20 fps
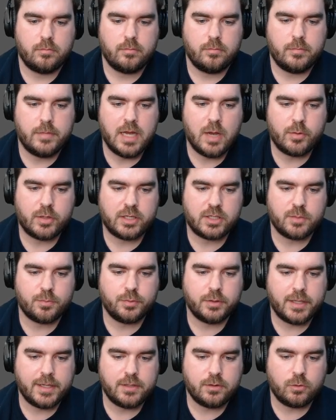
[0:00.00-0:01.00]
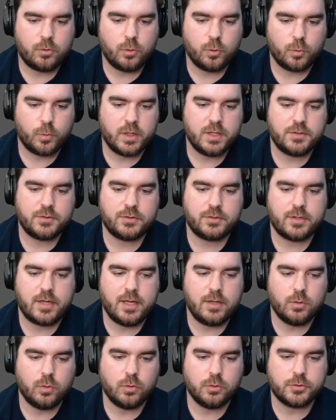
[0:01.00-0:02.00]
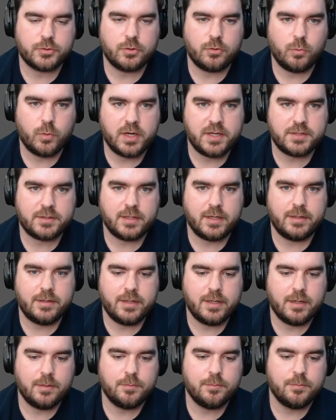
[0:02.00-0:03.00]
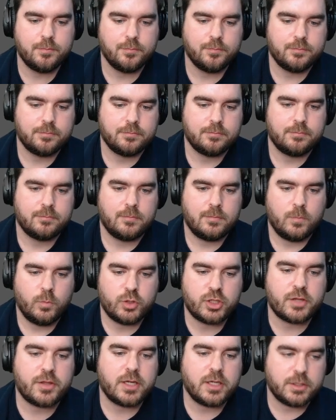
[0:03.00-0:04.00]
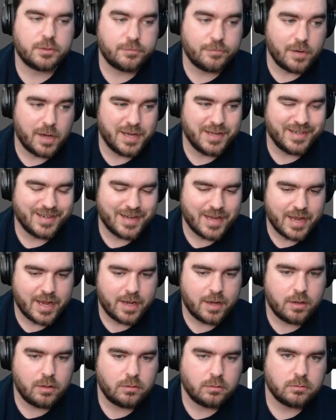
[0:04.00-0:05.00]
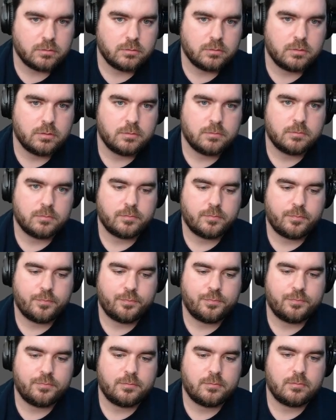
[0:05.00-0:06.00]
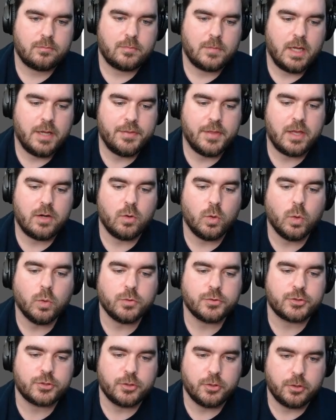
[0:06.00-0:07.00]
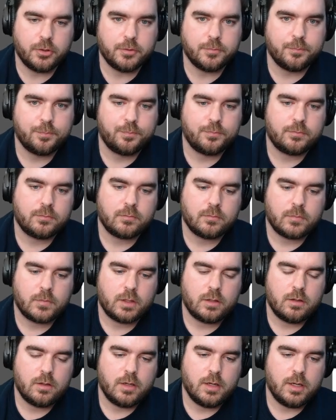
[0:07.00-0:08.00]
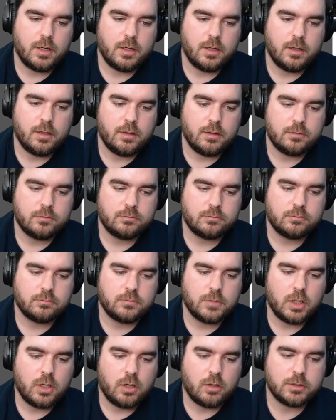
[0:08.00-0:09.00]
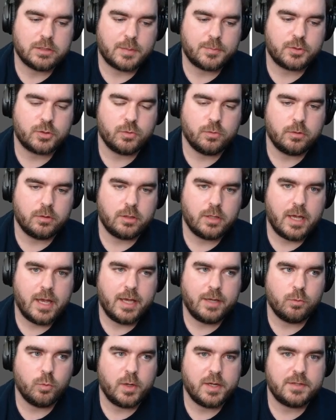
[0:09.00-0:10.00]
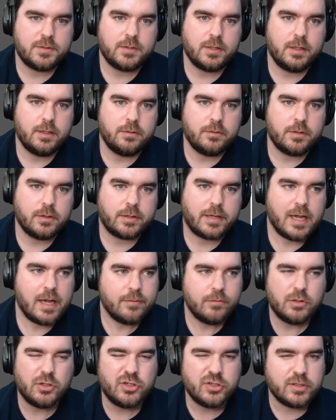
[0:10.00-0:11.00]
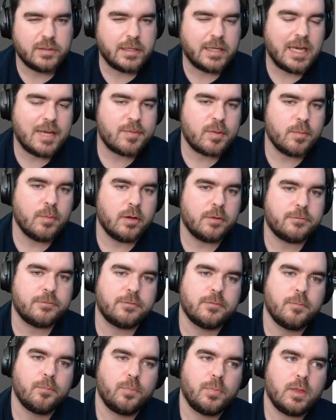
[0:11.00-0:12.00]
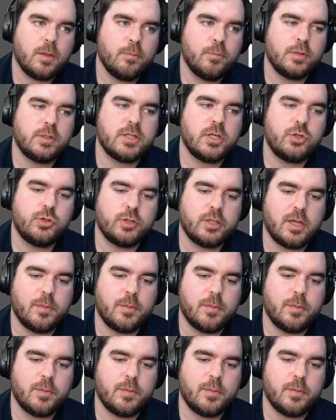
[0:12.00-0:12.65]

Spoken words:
Now we get to play the Grist and also wasteland them, which I think is fine now. And then also hold up Sword and wasteland the Cavern, just to keep them off potentially a